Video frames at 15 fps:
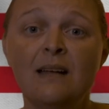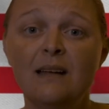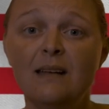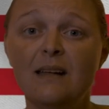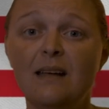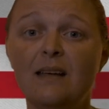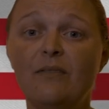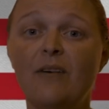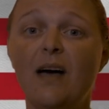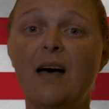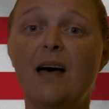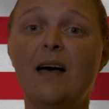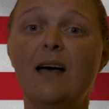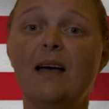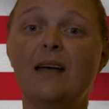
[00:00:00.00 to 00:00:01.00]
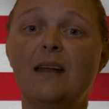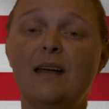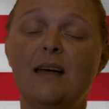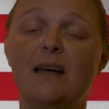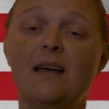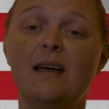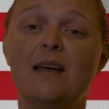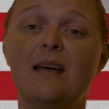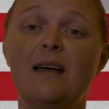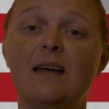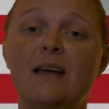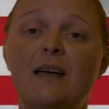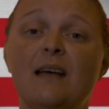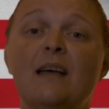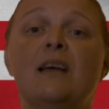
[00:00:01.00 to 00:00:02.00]

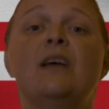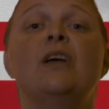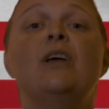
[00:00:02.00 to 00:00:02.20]
Nevada,